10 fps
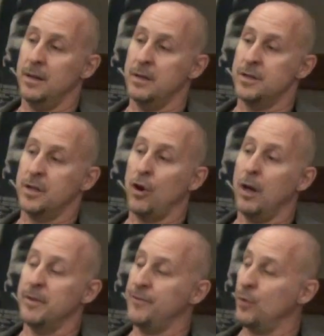She
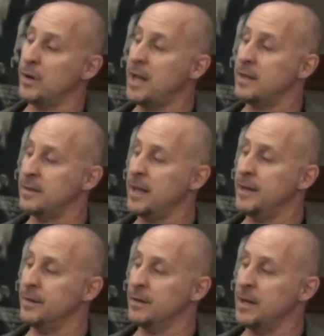called me 4 days
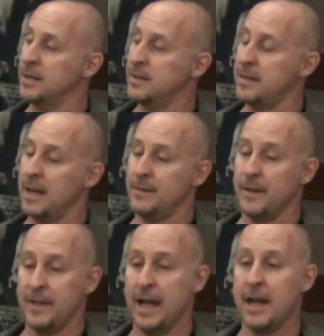later and said
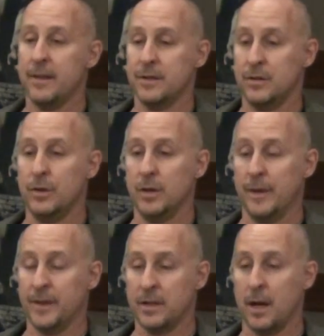that the head of the studio
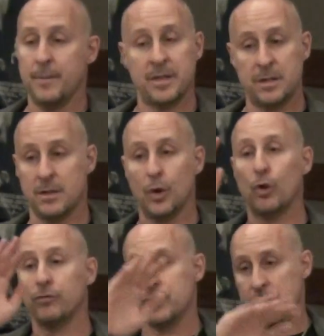at the time, this is an
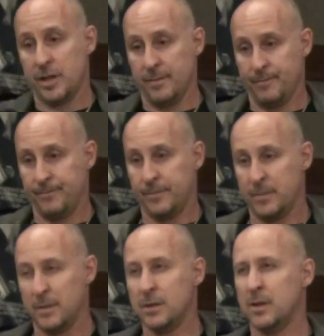old regime,
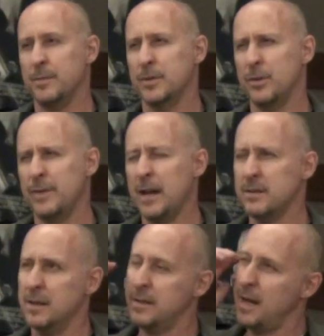this could have been
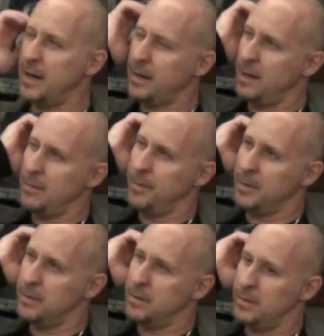2010, I can't remember.
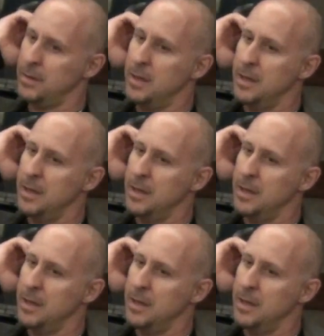It was,